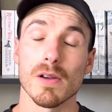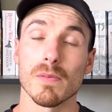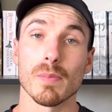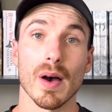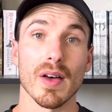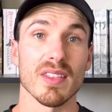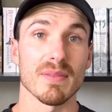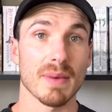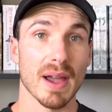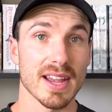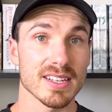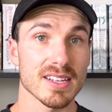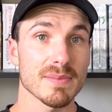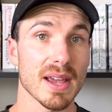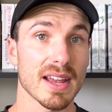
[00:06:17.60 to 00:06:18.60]
But The
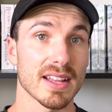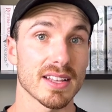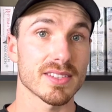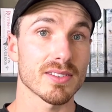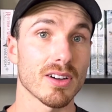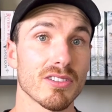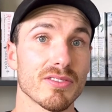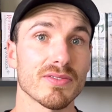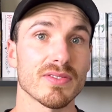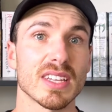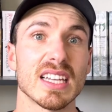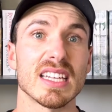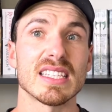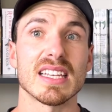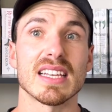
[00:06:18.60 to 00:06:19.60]
Painted Man itself
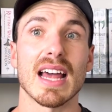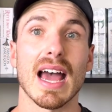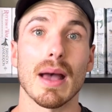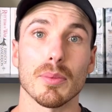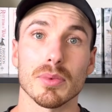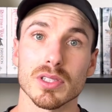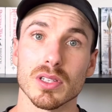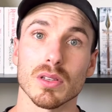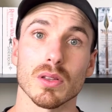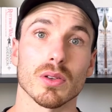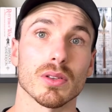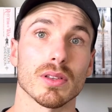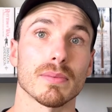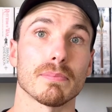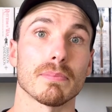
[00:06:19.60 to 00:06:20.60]
is an absolute
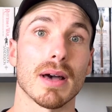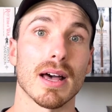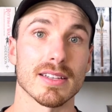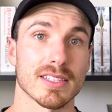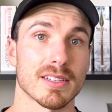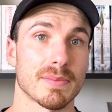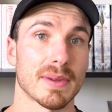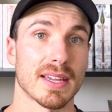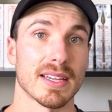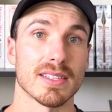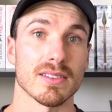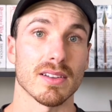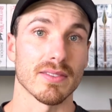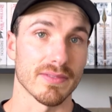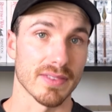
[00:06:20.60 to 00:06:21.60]
masterpiece
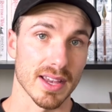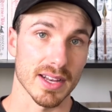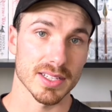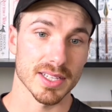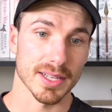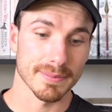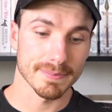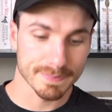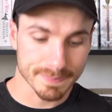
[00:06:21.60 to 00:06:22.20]
of fantasy.